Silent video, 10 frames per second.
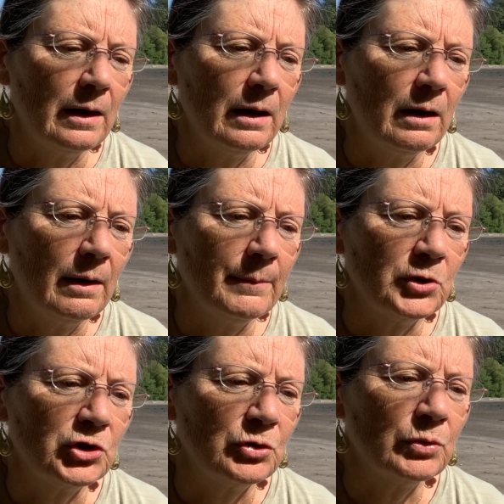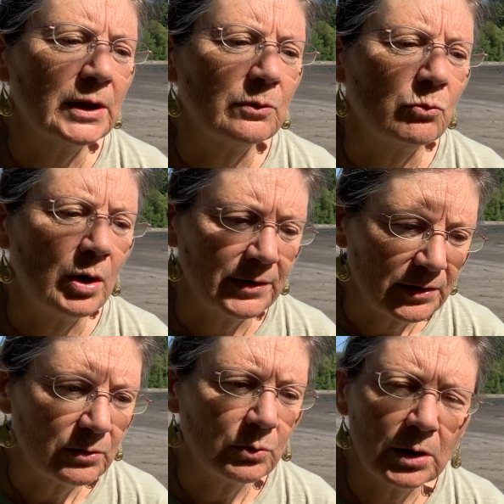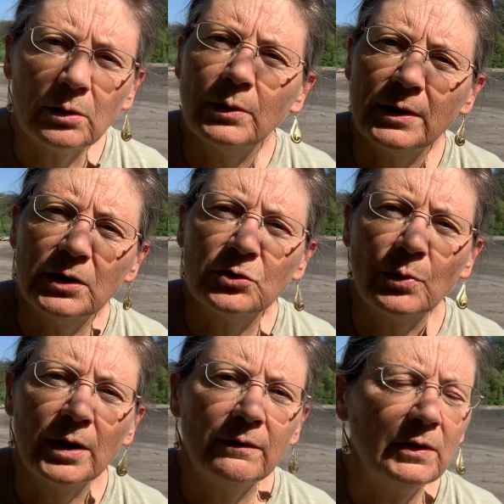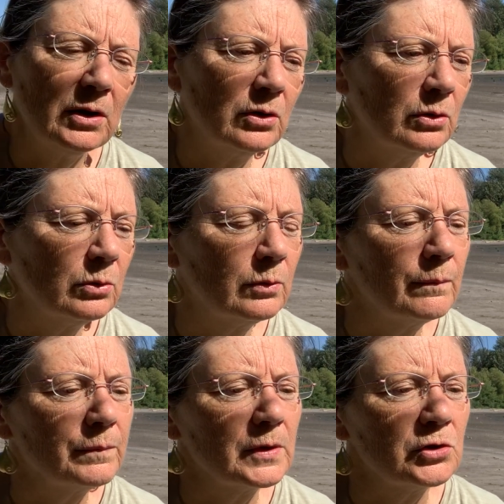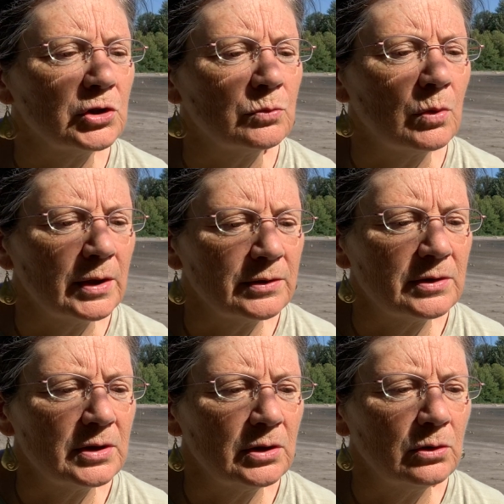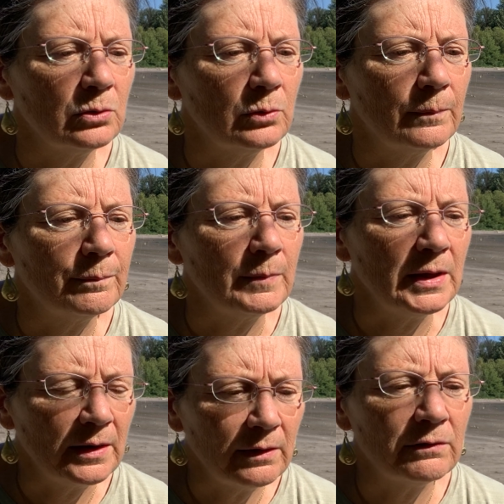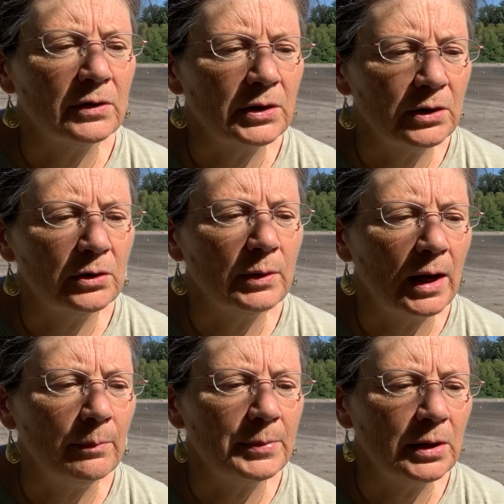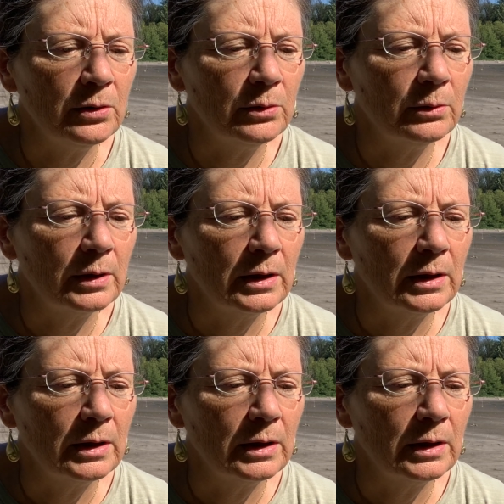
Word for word: Um, she really wants to work with each one of you. She wants to be there for you, help you.